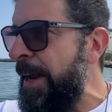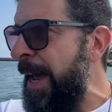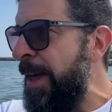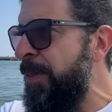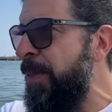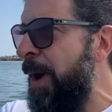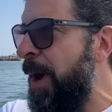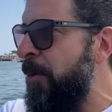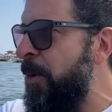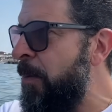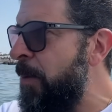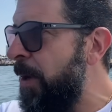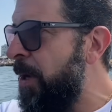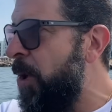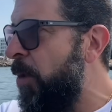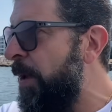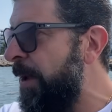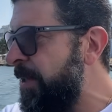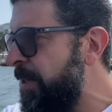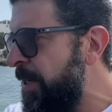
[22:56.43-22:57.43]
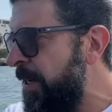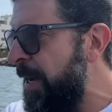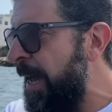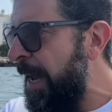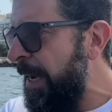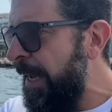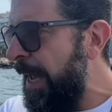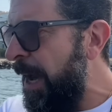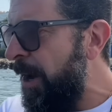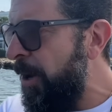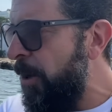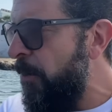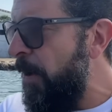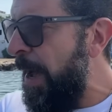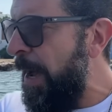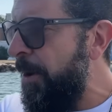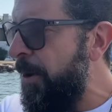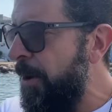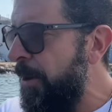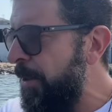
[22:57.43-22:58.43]
I thought we were going to knock out
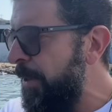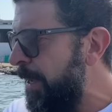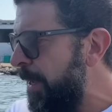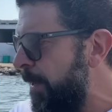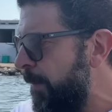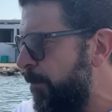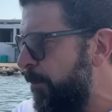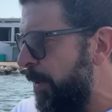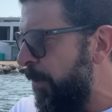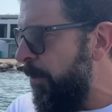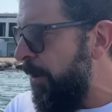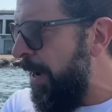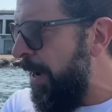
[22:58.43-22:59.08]
Iran early, but we're